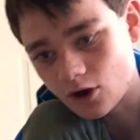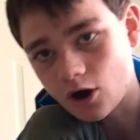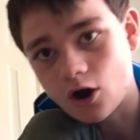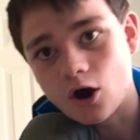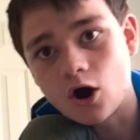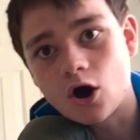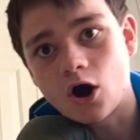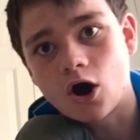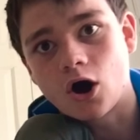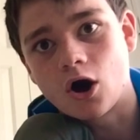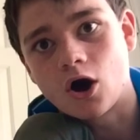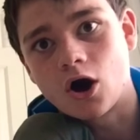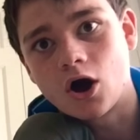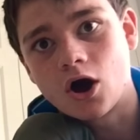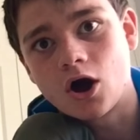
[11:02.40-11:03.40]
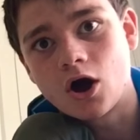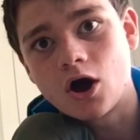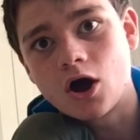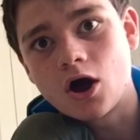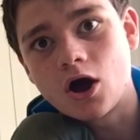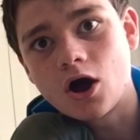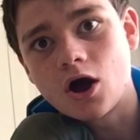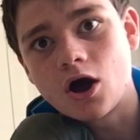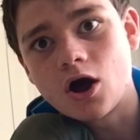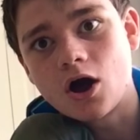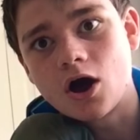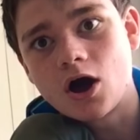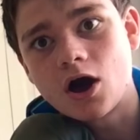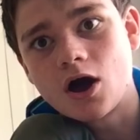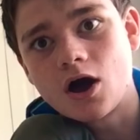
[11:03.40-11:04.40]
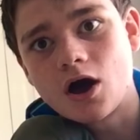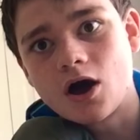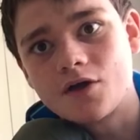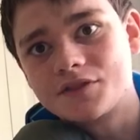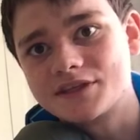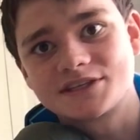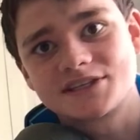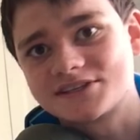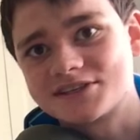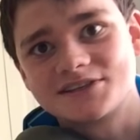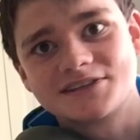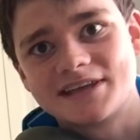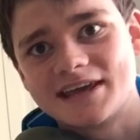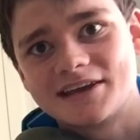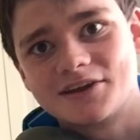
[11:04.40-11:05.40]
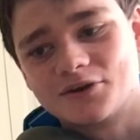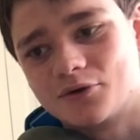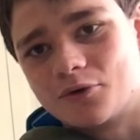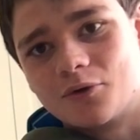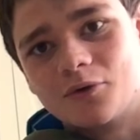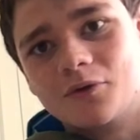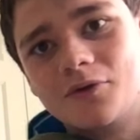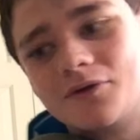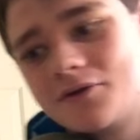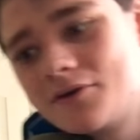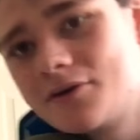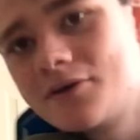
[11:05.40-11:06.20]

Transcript: Oh, this isn't dead at all.